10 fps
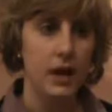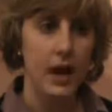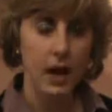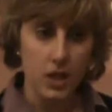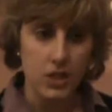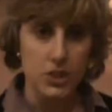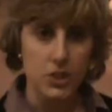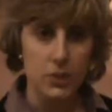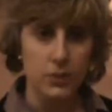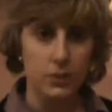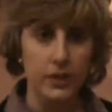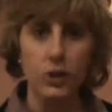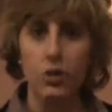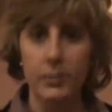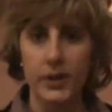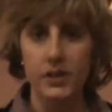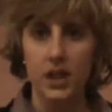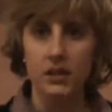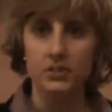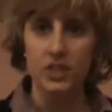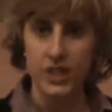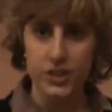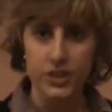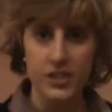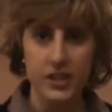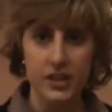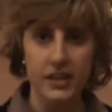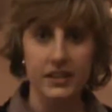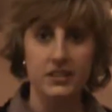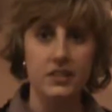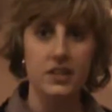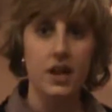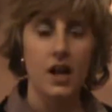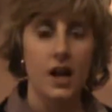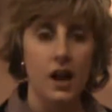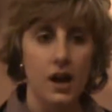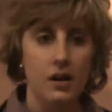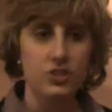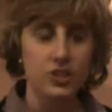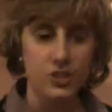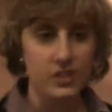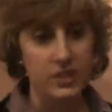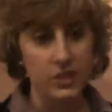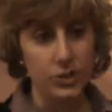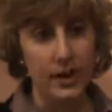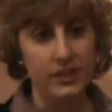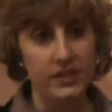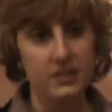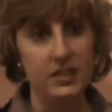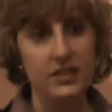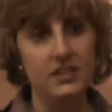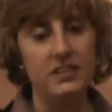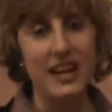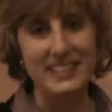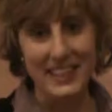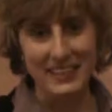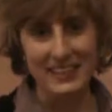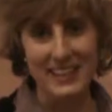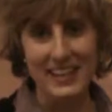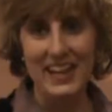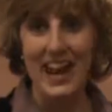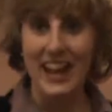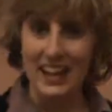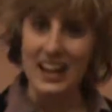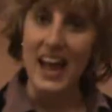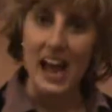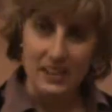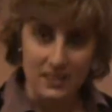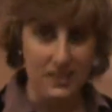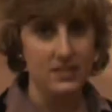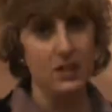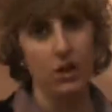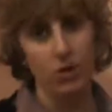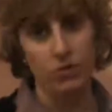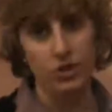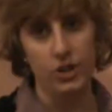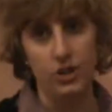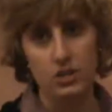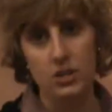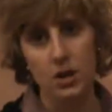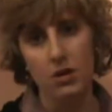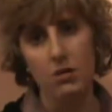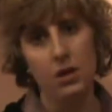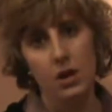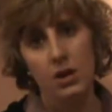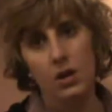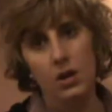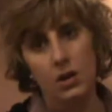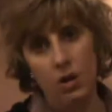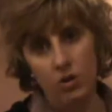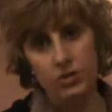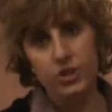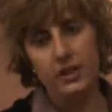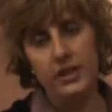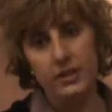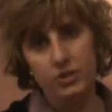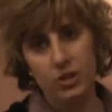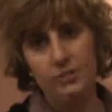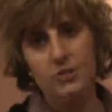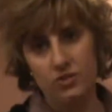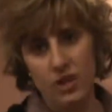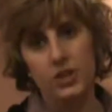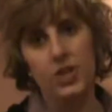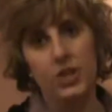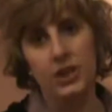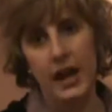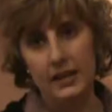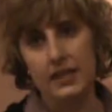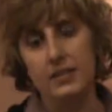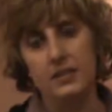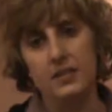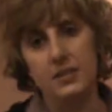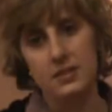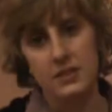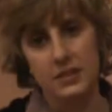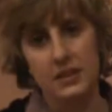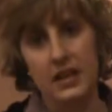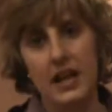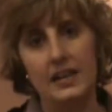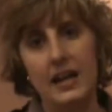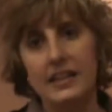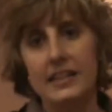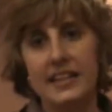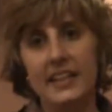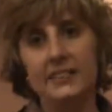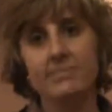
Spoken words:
I also incorporate a lot of gender studies, gender and sexuality studies, identity, and adolescent culture. So culture in terms of gender, adolescence, and identity.